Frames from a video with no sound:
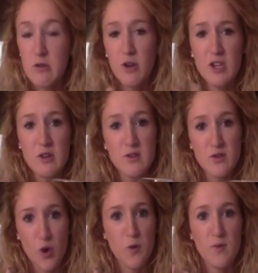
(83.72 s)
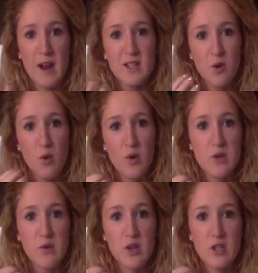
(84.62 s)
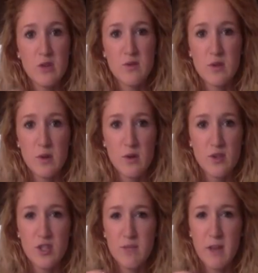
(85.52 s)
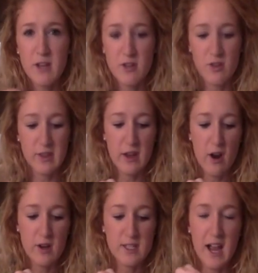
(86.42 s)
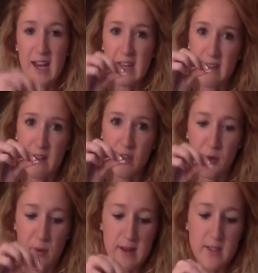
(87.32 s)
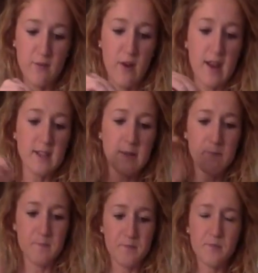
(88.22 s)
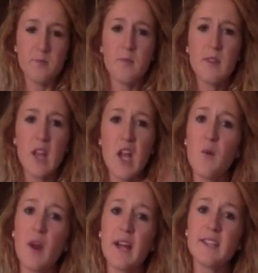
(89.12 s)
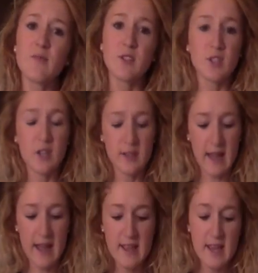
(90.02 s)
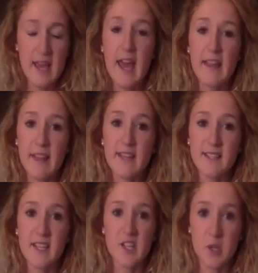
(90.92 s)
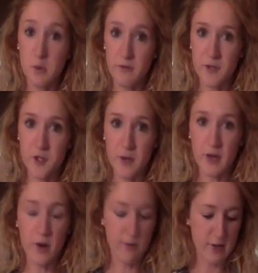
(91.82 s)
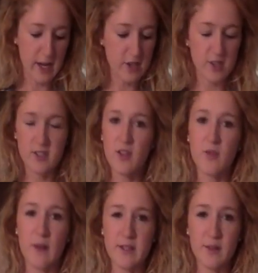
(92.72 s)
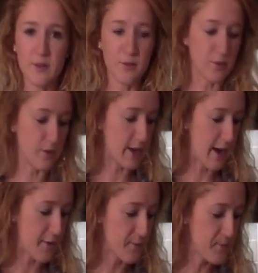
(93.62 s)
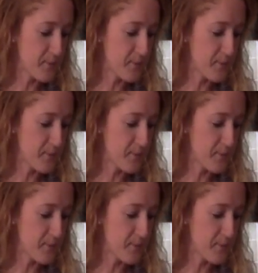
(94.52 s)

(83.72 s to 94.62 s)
You could use a normal rice or you could use noodles. Just make sure that they are tiny like the grains of rice. And what I did was cook that and let it sit in the refrigerator overnight just so the rice could cool down.